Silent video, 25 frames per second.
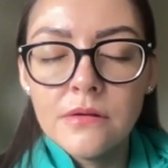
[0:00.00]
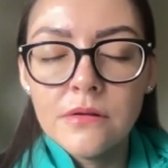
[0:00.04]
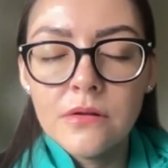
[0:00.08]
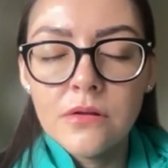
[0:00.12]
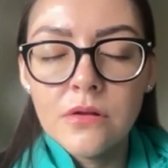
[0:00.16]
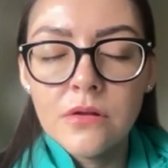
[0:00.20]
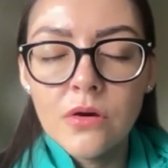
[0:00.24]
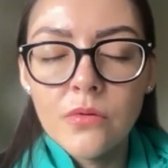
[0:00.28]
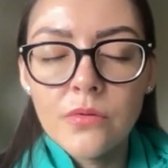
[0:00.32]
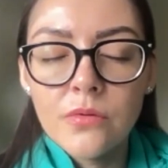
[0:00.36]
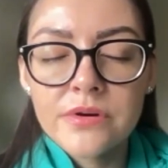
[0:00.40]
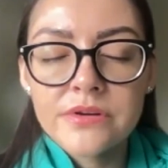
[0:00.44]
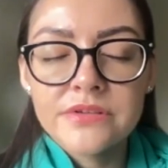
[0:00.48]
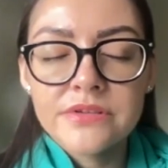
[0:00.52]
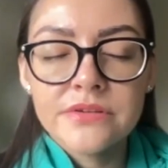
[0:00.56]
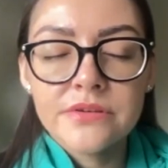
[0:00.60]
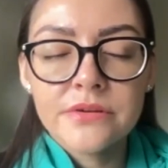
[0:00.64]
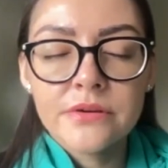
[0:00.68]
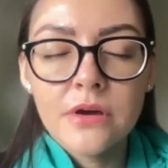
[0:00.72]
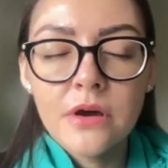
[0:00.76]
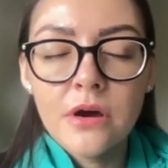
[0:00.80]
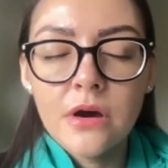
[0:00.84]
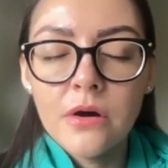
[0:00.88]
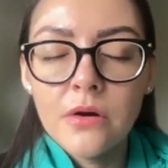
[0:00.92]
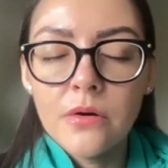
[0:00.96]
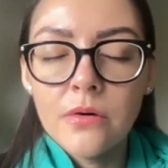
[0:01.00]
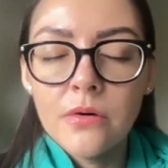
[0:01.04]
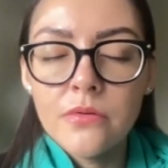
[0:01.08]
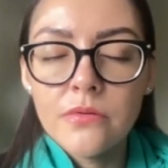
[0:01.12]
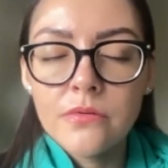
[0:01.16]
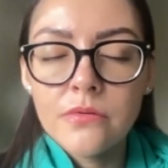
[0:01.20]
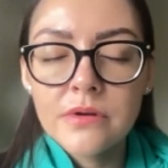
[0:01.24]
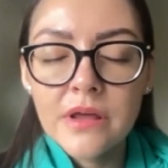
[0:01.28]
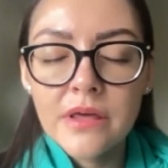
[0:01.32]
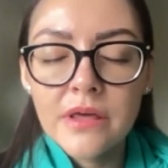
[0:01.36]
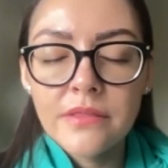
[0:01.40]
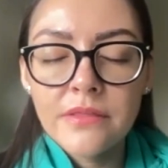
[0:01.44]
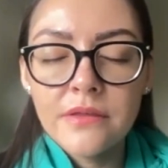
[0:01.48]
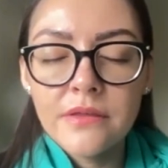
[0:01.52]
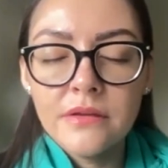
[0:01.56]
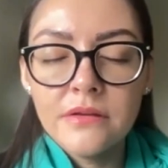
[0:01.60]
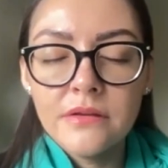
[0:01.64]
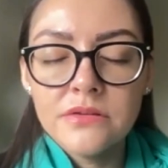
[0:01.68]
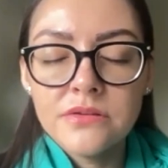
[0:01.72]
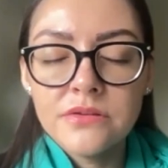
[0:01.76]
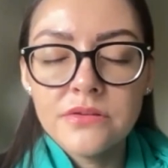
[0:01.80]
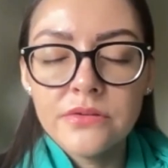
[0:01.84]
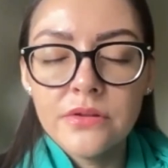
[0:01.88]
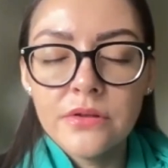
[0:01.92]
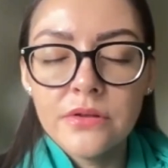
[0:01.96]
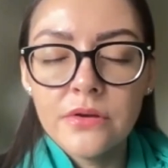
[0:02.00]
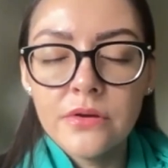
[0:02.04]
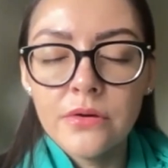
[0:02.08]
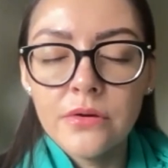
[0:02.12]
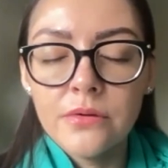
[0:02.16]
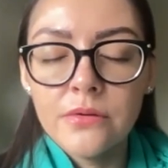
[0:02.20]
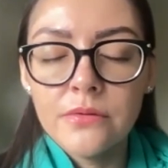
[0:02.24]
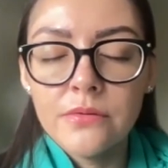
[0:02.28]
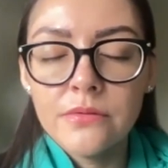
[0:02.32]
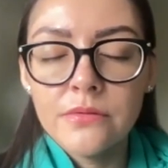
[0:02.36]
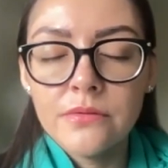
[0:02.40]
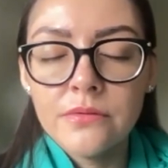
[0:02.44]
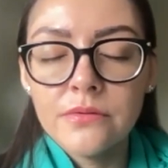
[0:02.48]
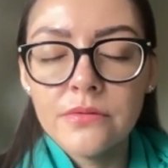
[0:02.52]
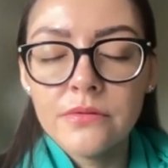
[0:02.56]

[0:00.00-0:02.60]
Nowhere to go, nothing to do.